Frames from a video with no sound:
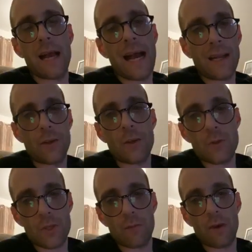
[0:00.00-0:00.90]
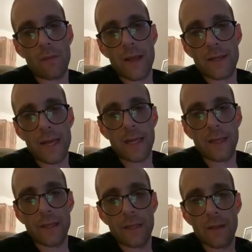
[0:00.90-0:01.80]
adding new stuff on there
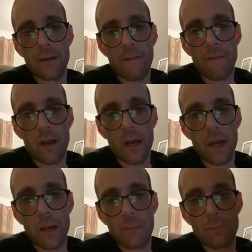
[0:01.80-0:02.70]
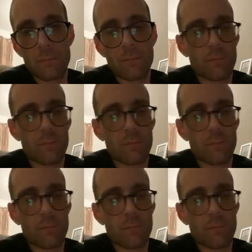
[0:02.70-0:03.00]
daily. So